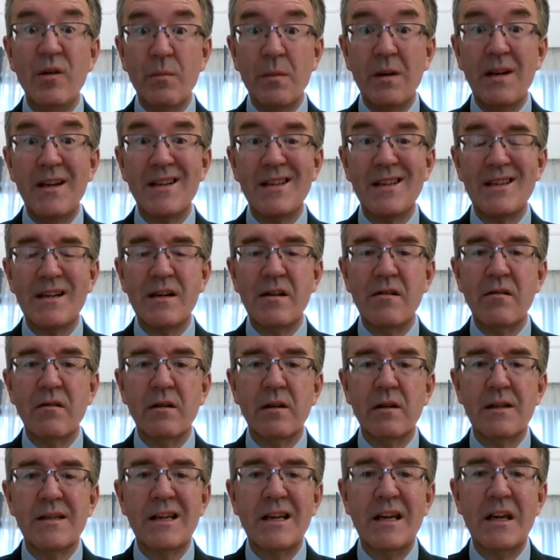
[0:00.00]

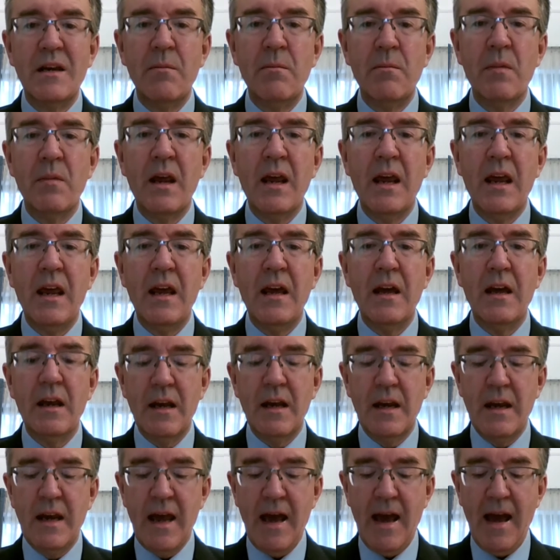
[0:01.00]
ministerial team here
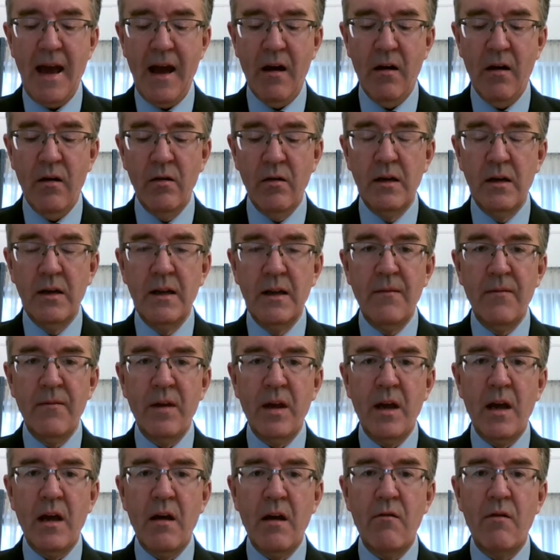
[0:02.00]
now,
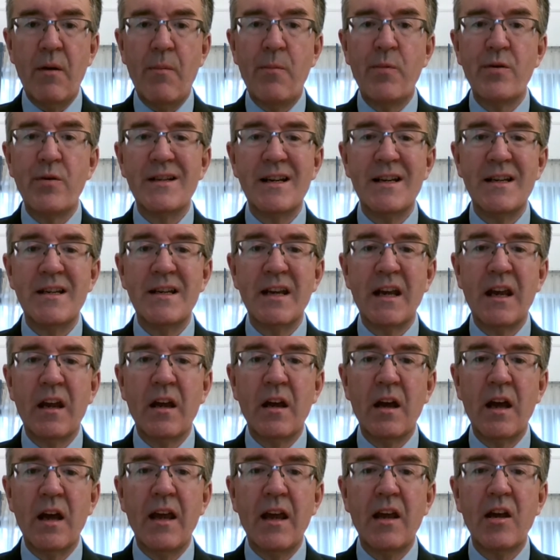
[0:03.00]
representing
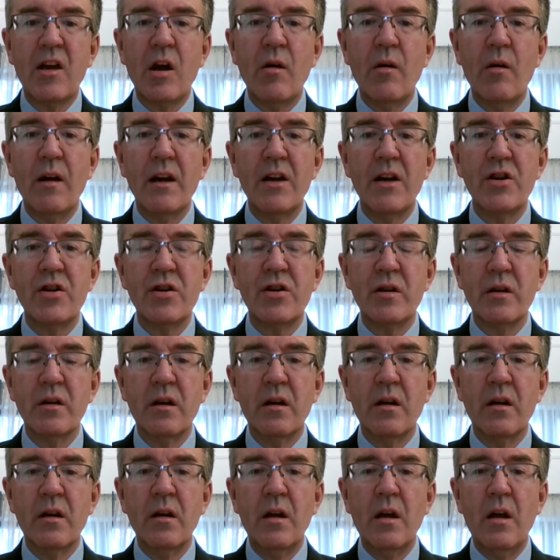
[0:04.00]
a
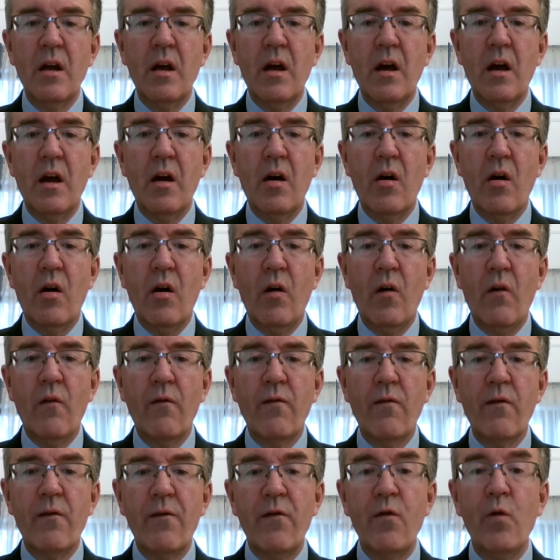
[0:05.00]
coalition of
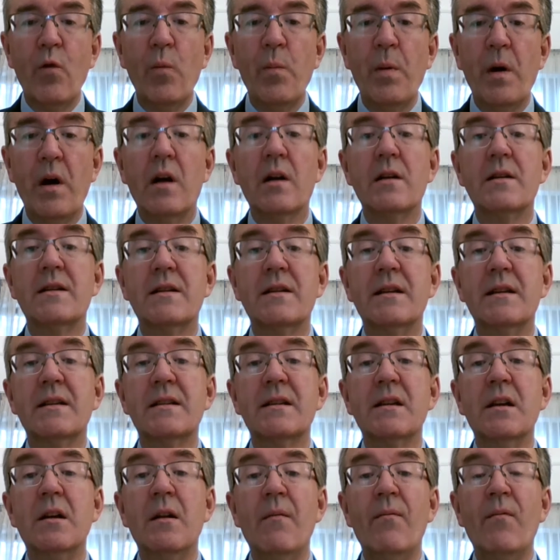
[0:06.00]
4 parties,